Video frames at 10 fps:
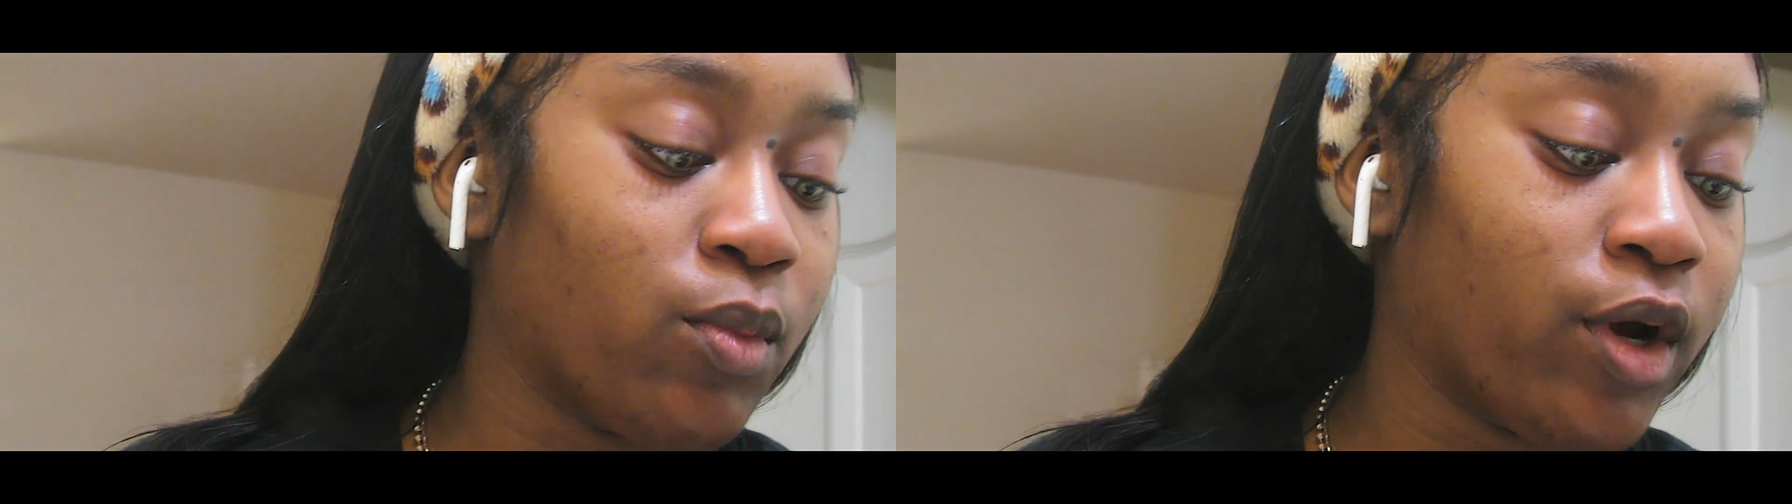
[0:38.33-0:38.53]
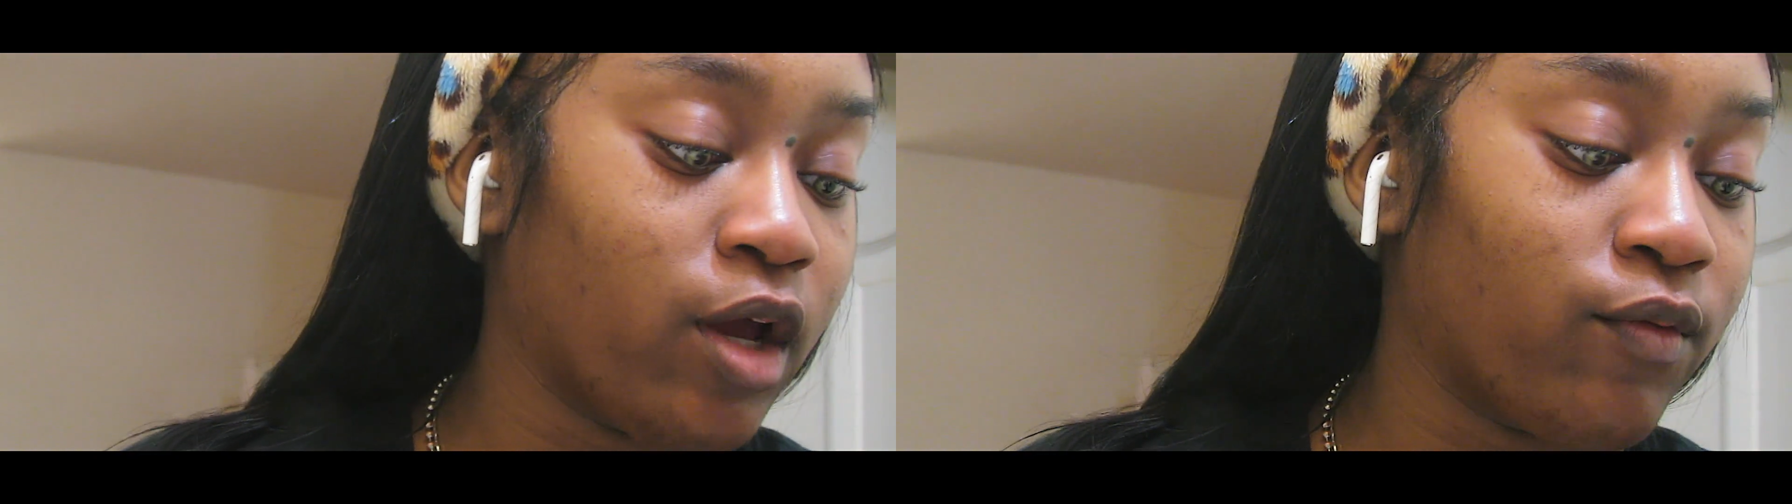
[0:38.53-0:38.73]

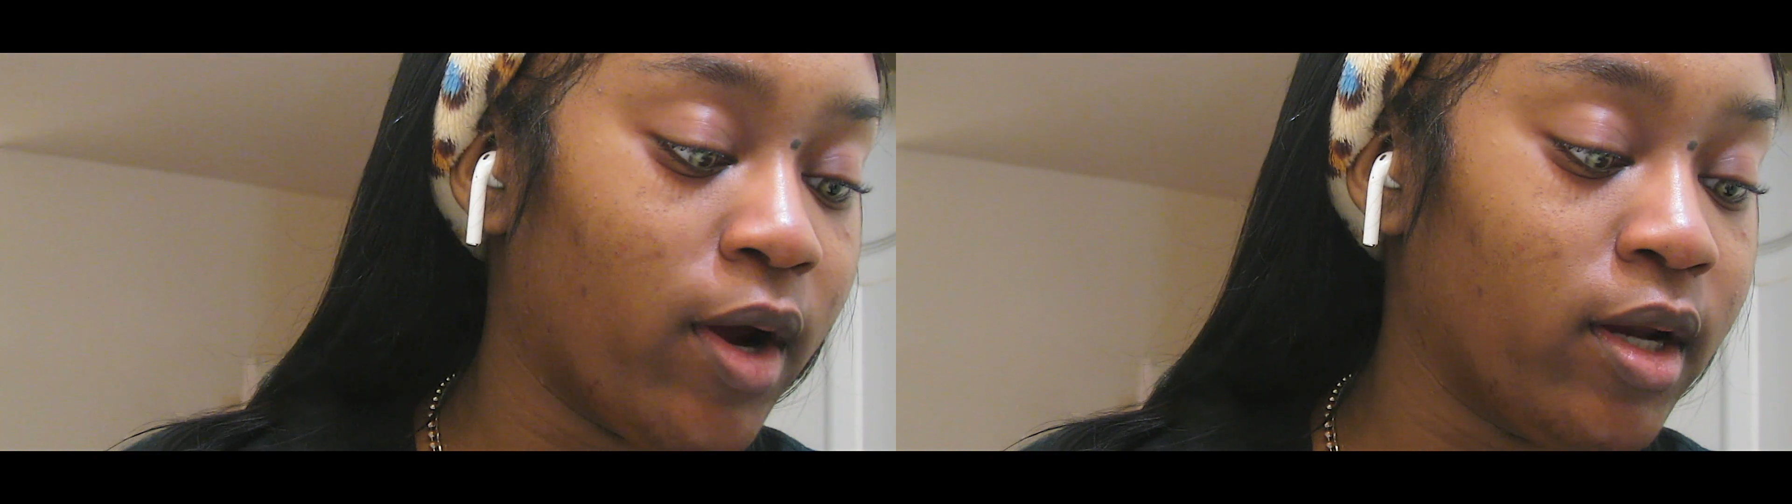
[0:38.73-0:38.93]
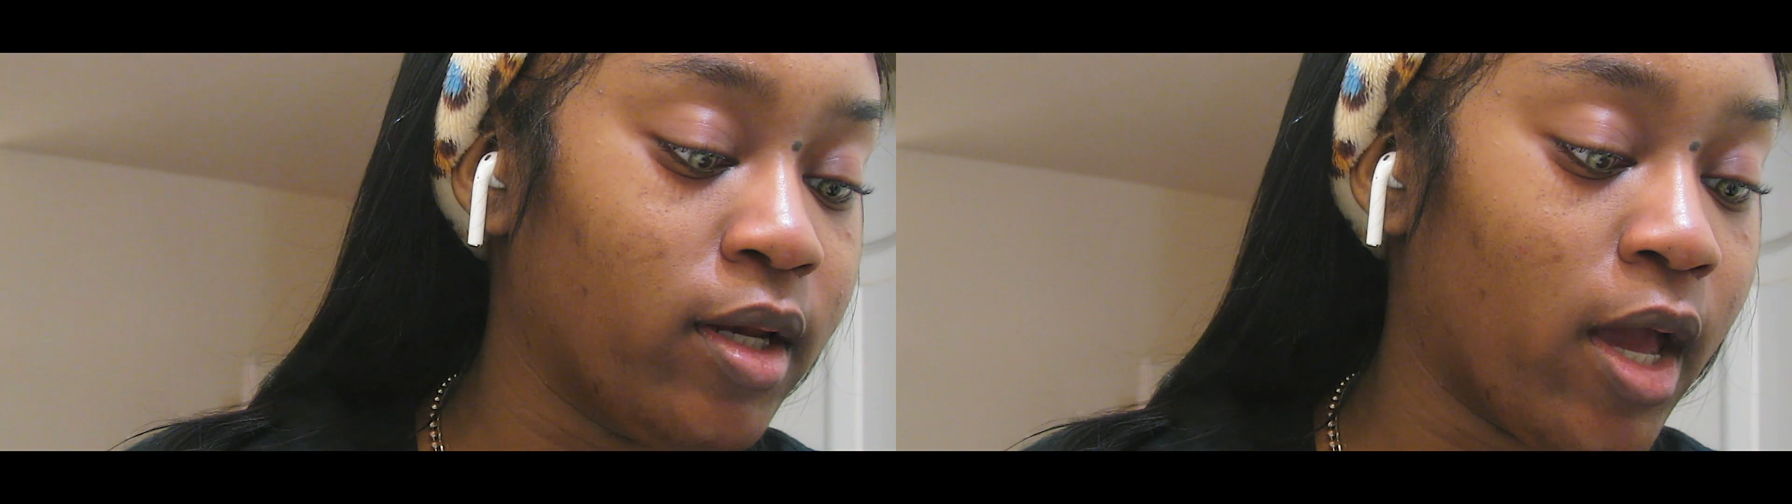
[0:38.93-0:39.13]
wearing
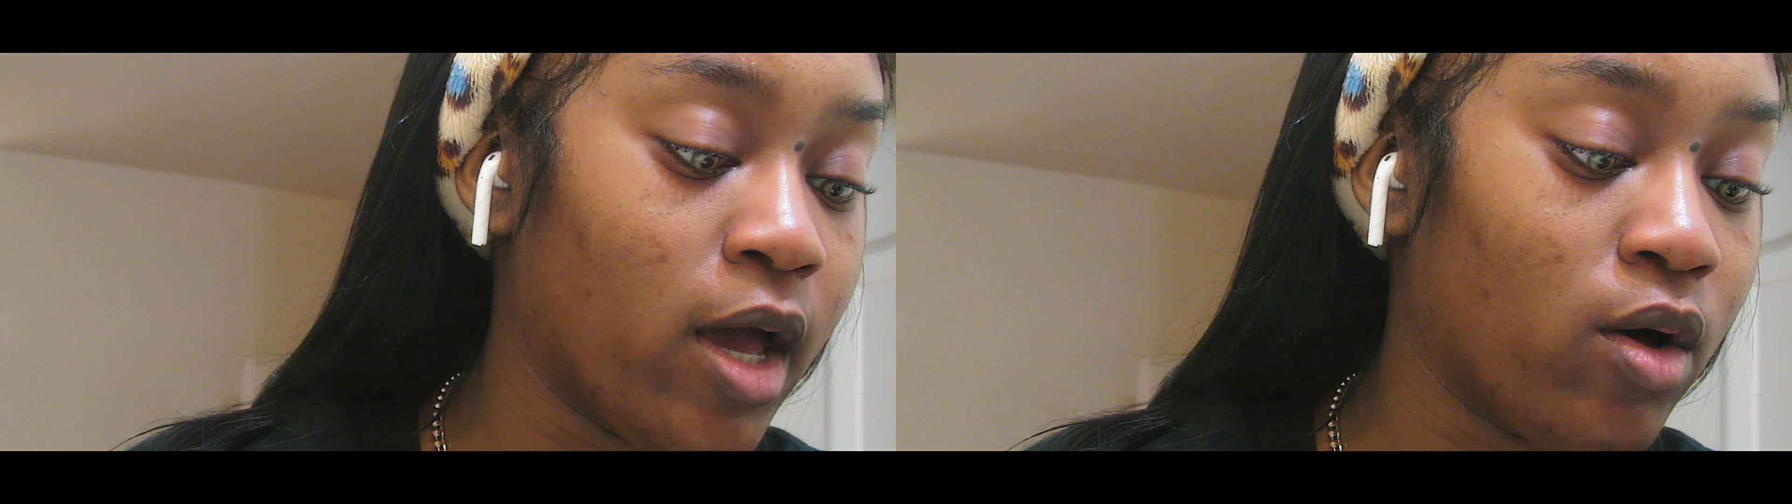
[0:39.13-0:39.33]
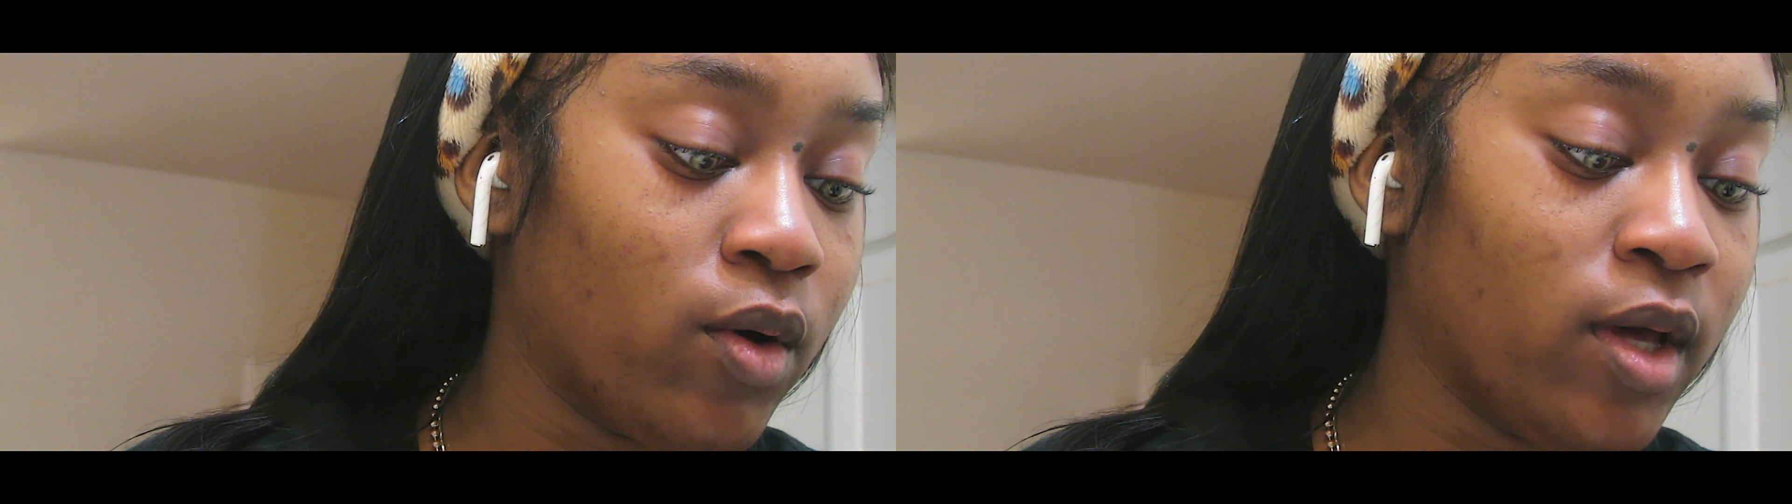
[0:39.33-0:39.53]
right
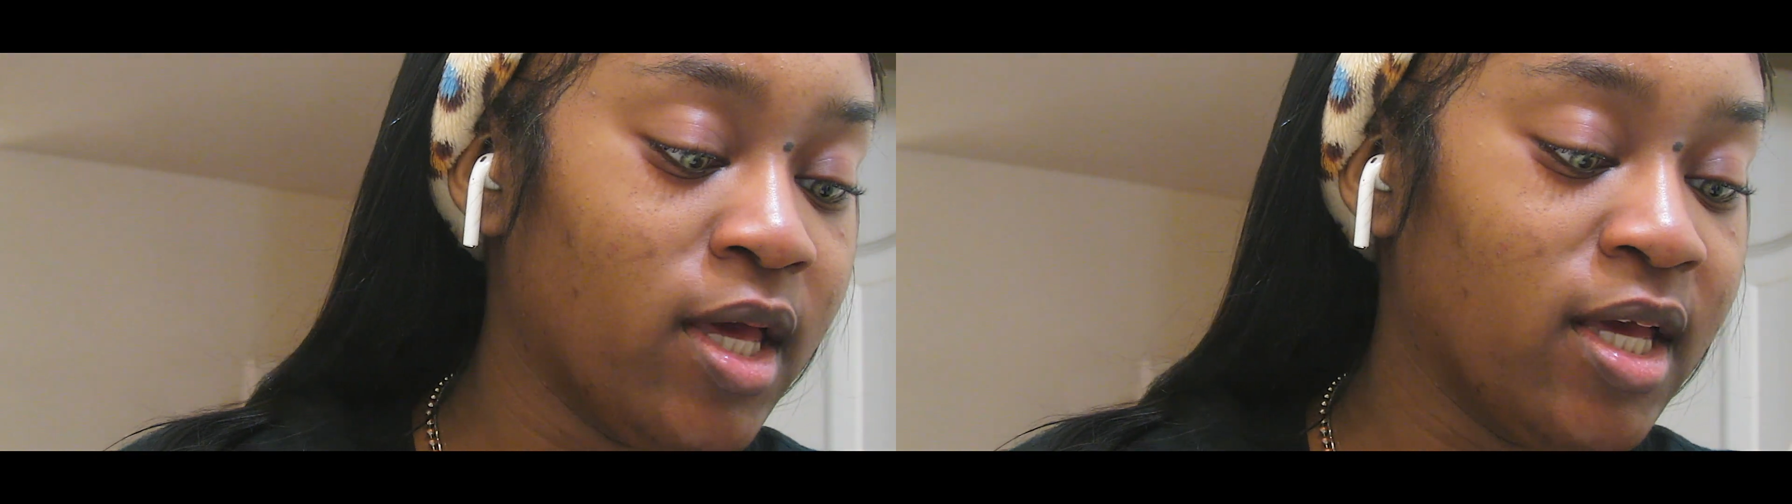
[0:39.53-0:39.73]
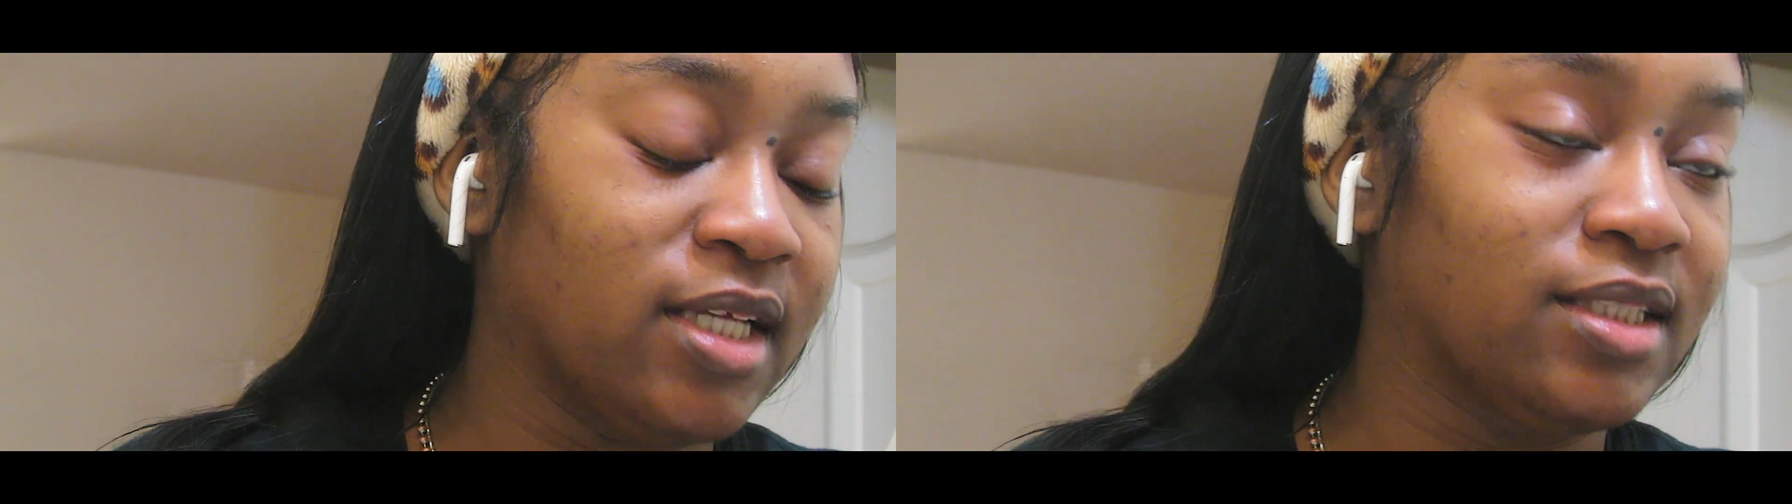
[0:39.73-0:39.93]
now
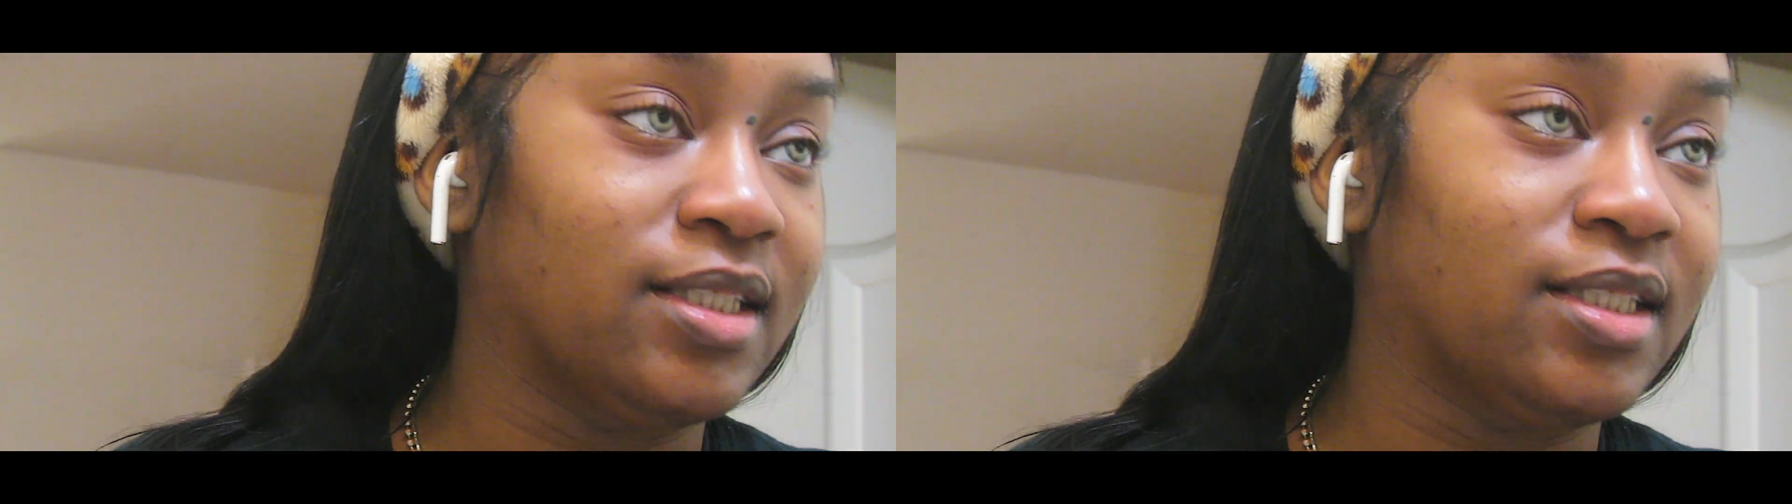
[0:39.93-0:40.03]
is